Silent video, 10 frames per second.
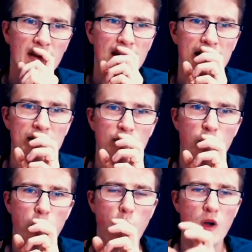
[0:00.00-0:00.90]
his
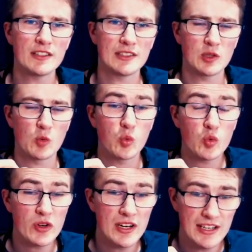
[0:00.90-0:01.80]
works look
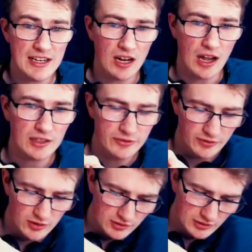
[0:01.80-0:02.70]
really
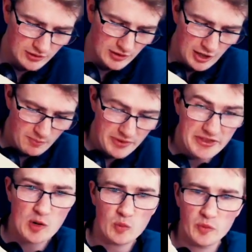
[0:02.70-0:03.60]
colorful, but
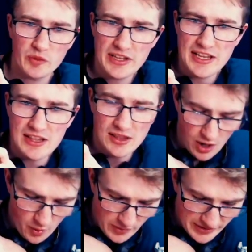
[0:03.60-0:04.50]
they're really
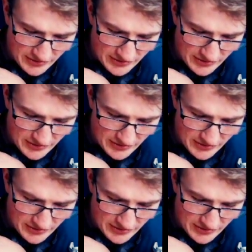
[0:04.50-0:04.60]
low in